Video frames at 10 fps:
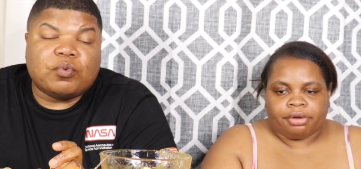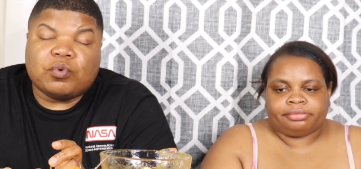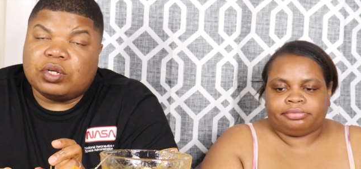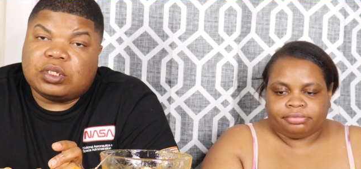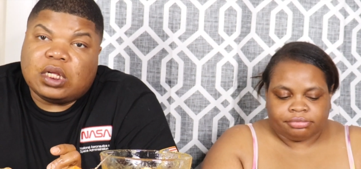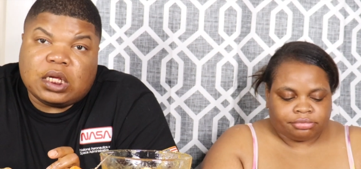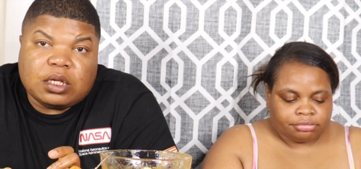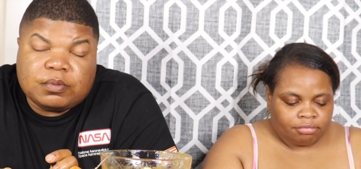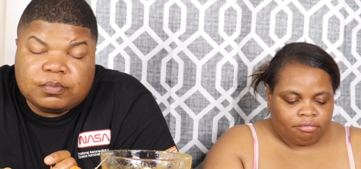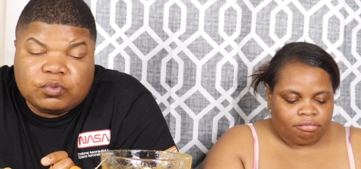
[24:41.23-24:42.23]
Speaker 1: the ones that,
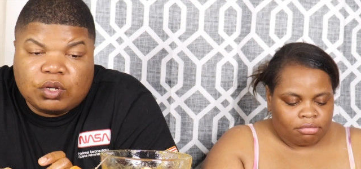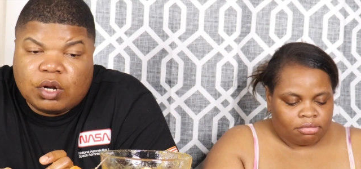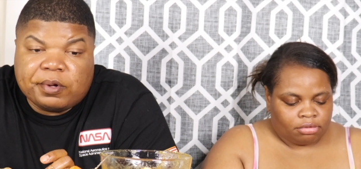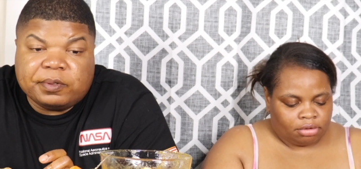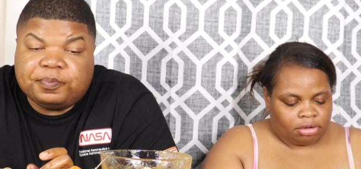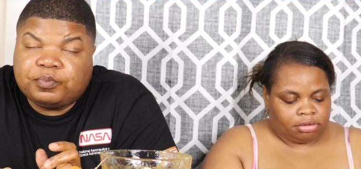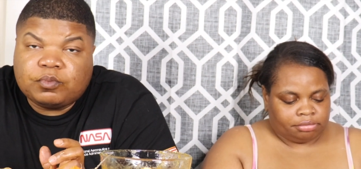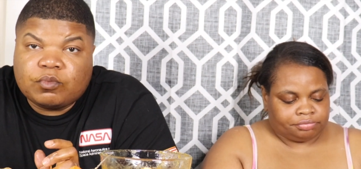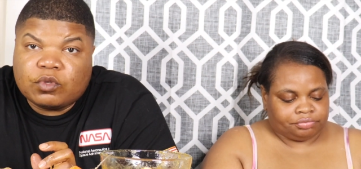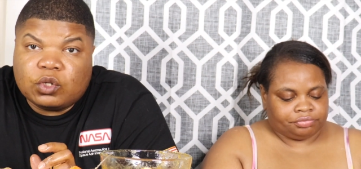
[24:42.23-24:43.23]
you know,
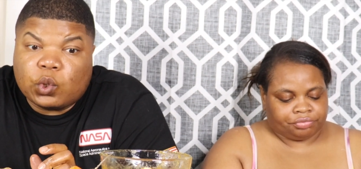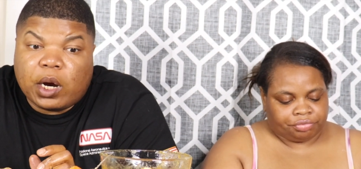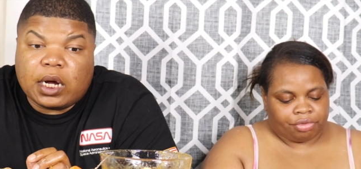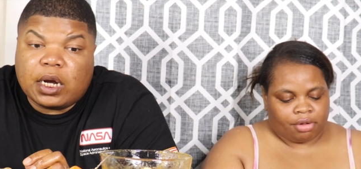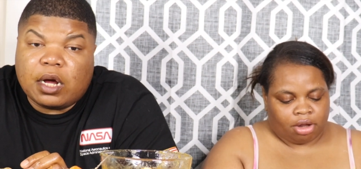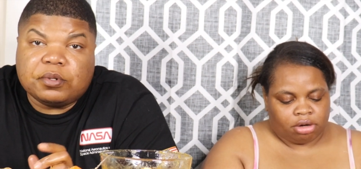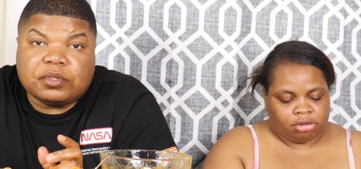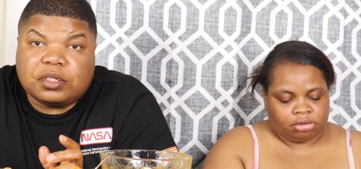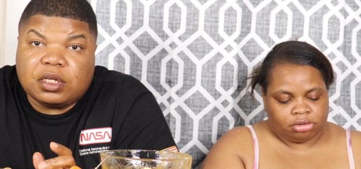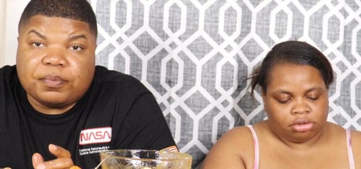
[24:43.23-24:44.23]
try it out,
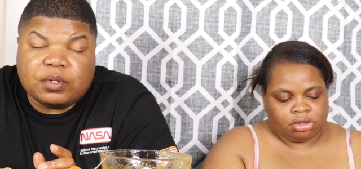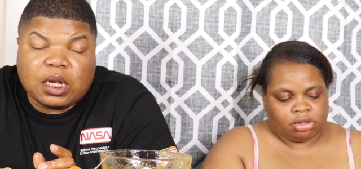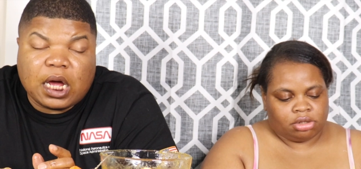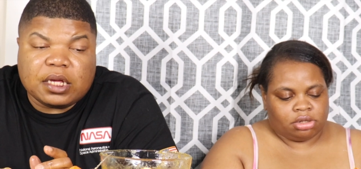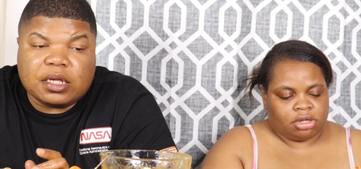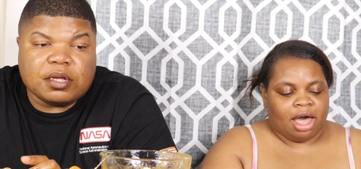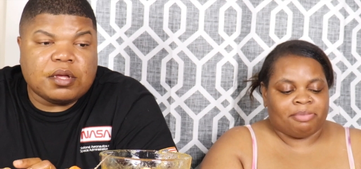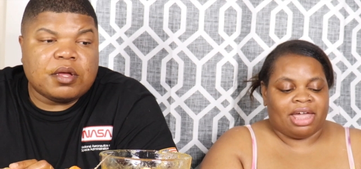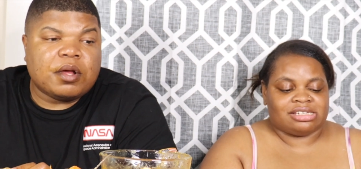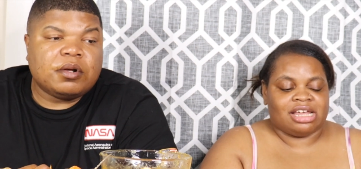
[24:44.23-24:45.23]
see if you like it.
Speaker 2: I'm
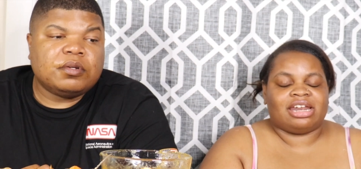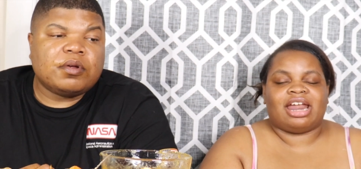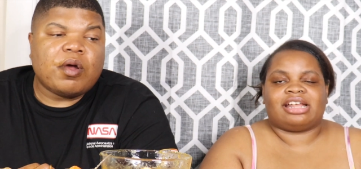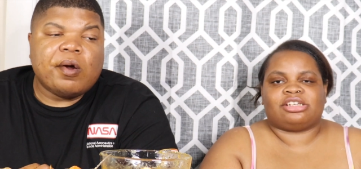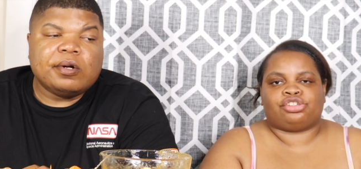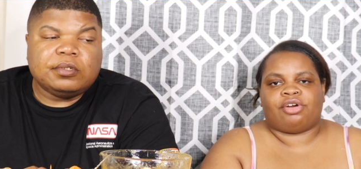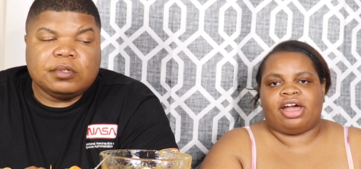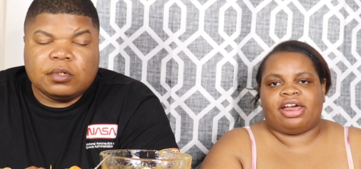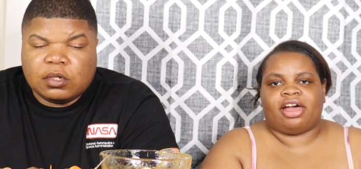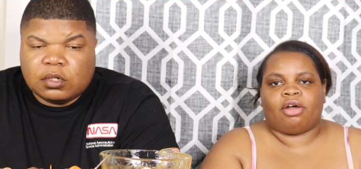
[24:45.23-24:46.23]
not saying not to
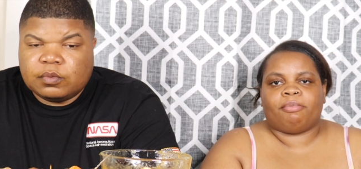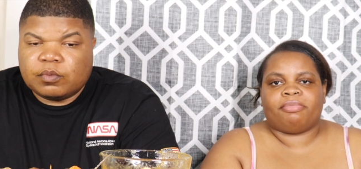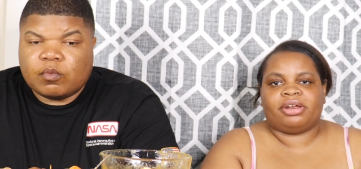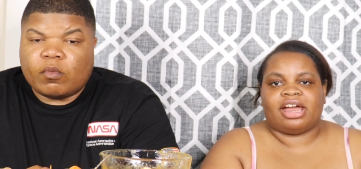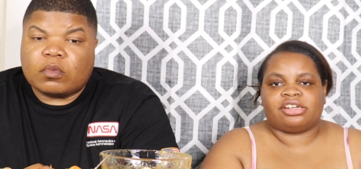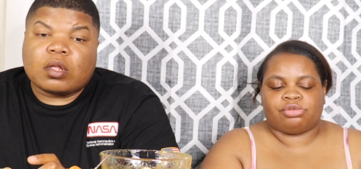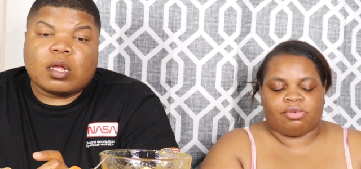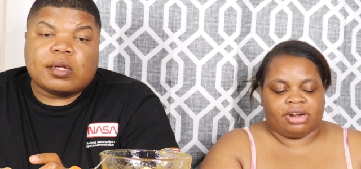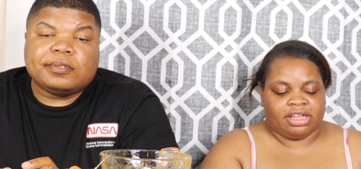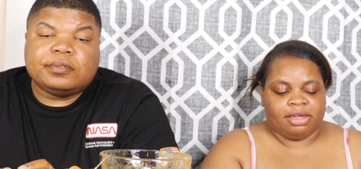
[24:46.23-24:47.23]
try it out, but I just
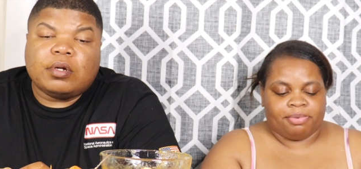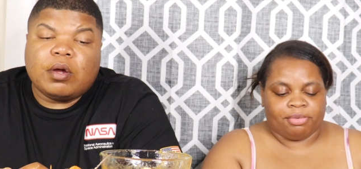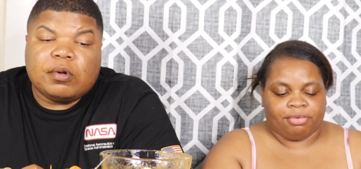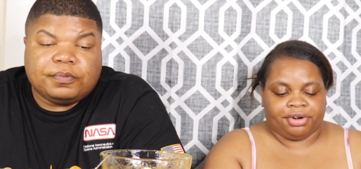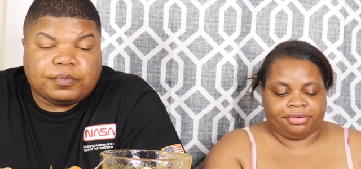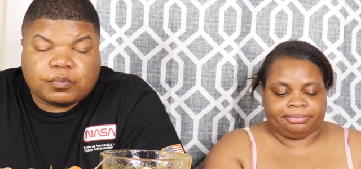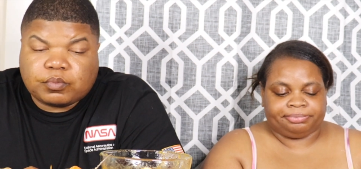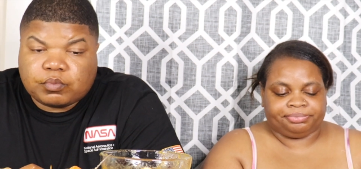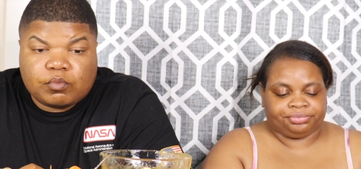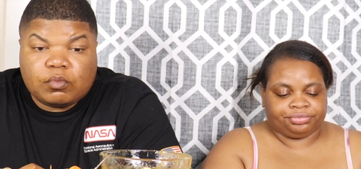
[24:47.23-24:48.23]
want to keep it real.
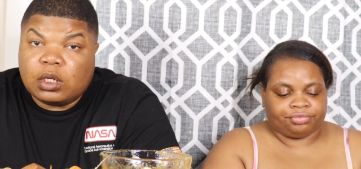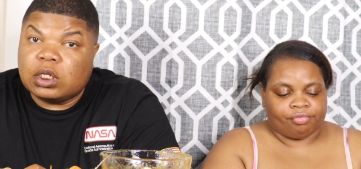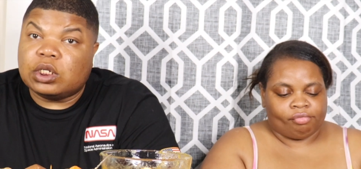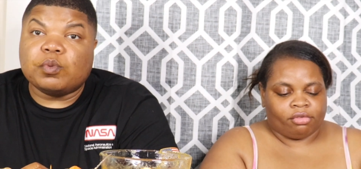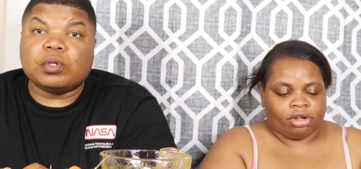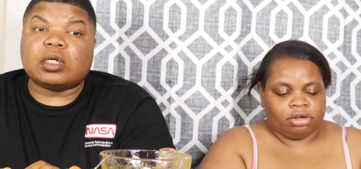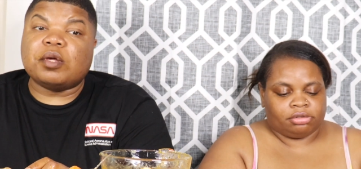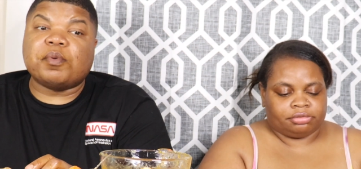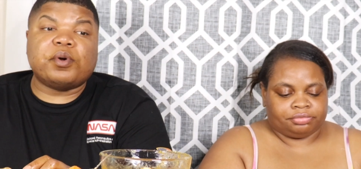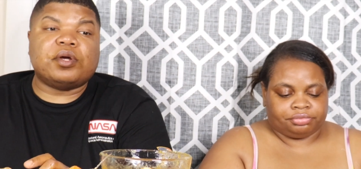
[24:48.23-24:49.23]
Speaker 1: She want to
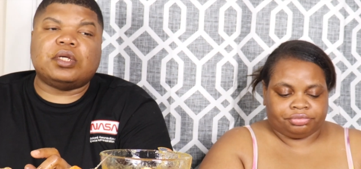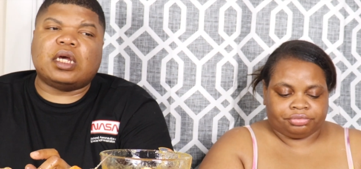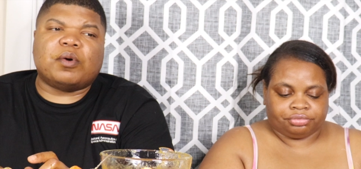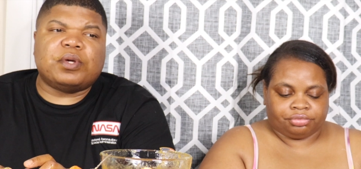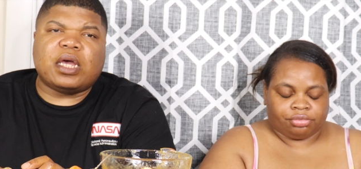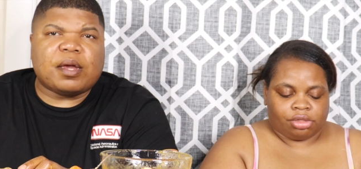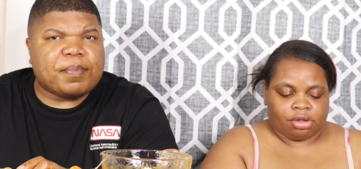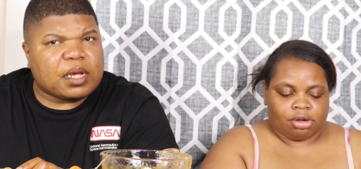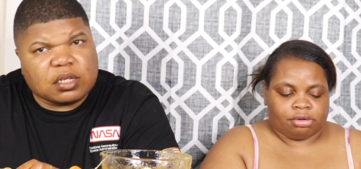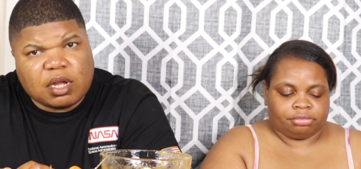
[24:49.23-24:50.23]
keep it real. Yeah, we ain't
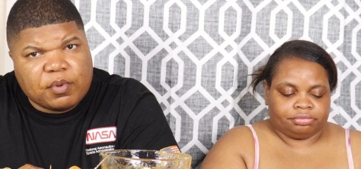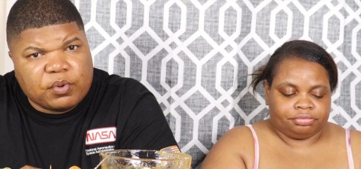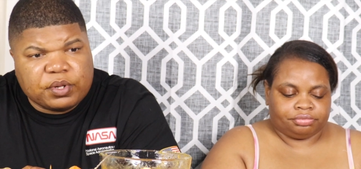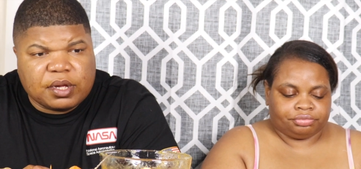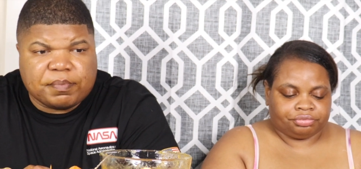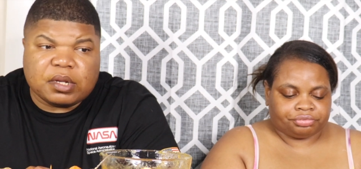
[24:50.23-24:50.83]
about to come on here and